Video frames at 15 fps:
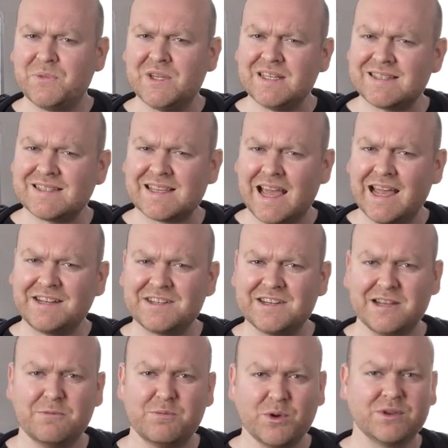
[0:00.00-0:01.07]
this is
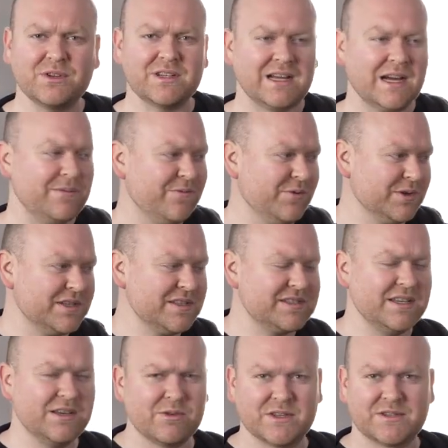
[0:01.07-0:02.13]
actually a prototype for this
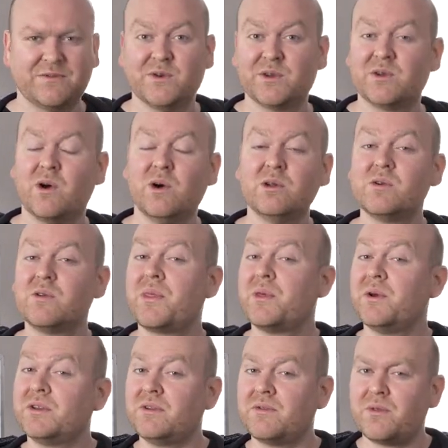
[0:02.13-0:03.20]
series, for the Hollow
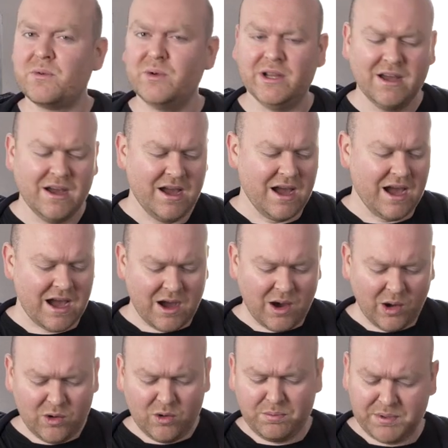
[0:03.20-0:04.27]
33.
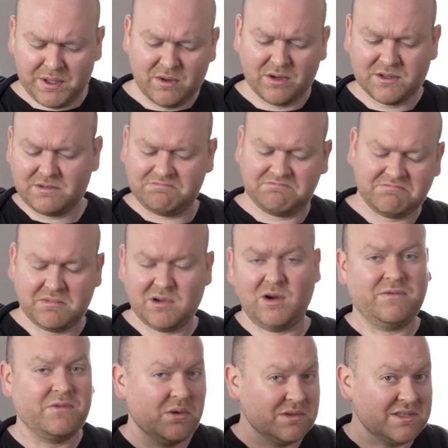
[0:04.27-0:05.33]
Hollow because
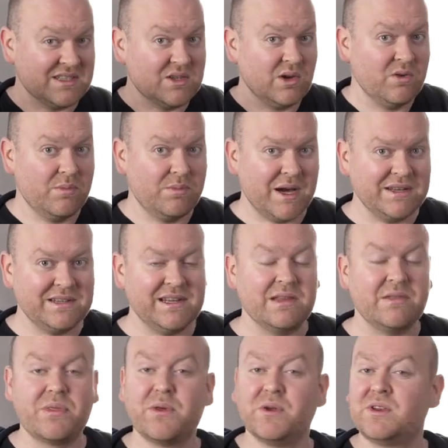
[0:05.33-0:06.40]
of course it's hollow body,
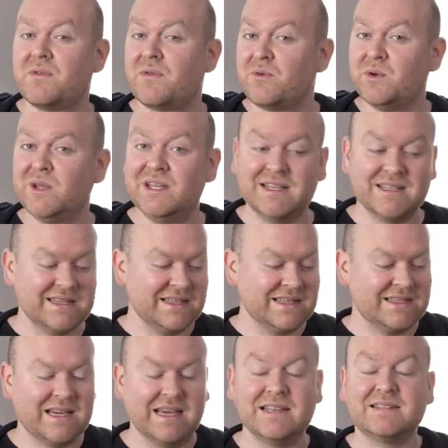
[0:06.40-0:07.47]
and 33 is in
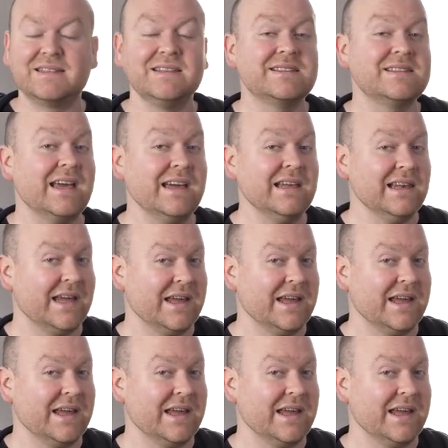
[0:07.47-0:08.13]
this case the scale